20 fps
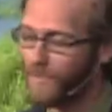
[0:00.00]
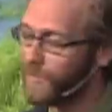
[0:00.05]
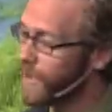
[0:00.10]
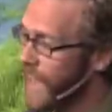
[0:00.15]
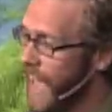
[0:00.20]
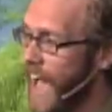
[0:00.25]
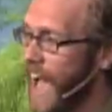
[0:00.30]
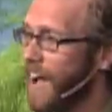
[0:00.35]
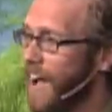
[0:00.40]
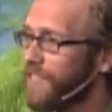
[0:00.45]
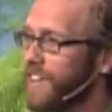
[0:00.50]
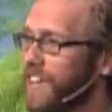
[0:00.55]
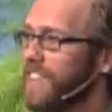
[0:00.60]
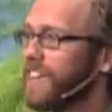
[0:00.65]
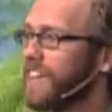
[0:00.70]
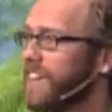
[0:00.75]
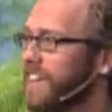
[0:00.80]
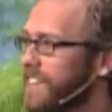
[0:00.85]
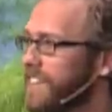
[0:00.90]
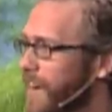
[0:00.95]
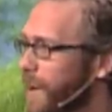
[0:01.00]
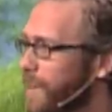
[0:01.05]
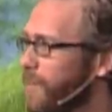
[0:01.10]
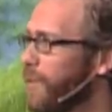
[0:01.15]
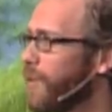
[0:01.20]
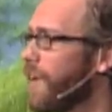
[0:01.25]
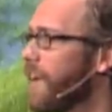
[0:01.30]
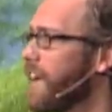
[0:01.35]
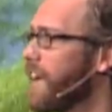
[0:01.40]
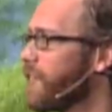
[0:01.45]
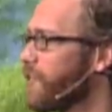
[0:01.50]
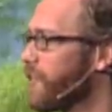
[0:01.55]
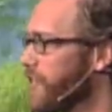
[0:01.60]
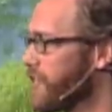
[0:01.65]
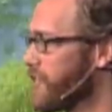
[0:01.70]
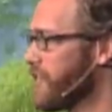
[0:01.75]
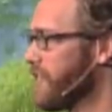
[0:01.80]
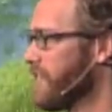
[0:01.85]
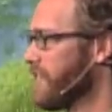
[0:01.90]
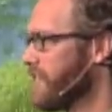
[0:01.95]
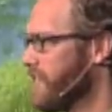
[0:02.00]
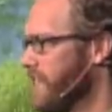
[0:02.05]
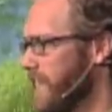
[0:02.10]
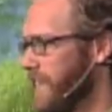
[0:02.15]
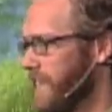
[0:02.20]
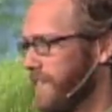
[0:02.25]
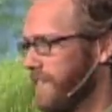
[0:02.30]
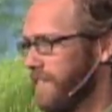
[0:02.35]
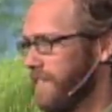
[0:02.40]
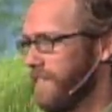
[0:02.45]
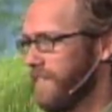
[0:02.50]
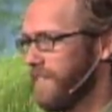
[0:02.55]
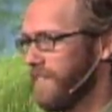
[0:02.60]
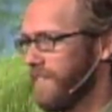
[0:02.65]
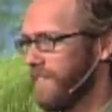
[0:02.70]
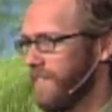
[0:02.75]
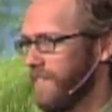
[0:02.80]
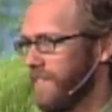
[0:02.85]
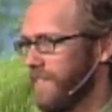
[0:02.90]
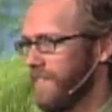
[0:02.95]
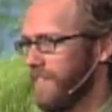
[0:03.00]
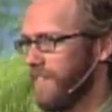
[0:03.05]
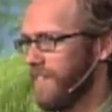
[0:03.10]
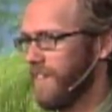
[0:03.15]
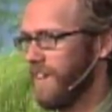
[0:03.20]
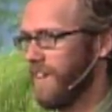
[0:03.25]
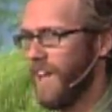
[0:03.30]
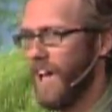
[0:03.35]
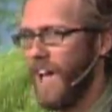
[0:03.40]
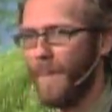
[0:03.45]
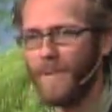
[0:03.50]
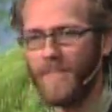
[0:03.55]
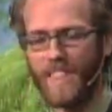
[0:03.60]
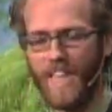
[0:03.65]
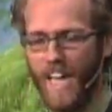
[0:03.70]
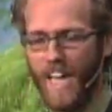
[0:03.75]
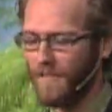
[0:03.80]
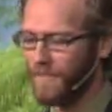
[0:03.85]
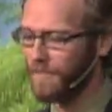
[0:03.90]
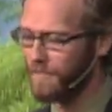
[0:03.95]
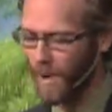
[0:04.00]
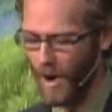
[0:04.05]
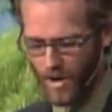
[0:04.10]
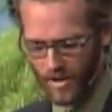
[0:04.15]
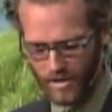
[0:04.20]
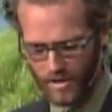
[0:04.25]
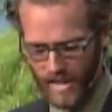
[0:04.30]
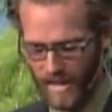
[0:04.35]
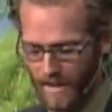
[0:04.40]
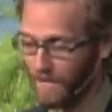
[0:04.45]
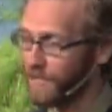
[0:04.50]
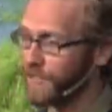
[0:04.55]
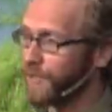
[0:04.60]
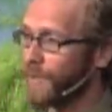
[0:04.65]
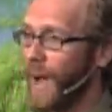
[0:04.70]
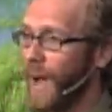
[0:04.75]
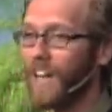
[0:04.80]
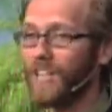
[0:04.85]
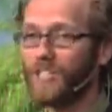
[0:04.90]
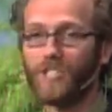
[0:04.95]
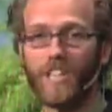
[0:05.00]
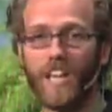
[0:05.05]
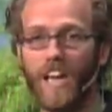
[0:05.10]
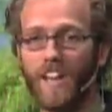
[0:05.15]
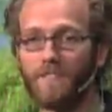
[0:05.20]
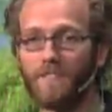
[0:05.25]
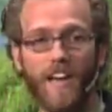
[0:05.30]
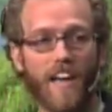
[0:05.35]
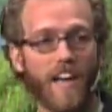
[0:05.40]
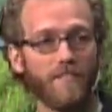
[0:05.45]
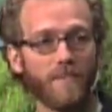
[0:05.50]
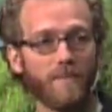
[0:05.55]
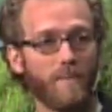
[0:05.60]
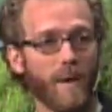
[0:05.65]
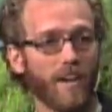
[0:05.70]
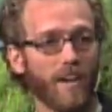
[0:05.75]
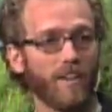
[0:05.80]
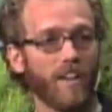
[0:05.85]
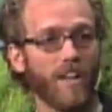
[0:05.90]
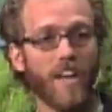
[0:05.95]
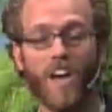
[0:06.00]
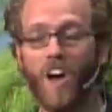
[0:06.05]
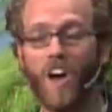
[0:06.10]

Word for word: we have in the contemporary Christian scene. I mean, they have punk, they have thrash, they have heavy metal,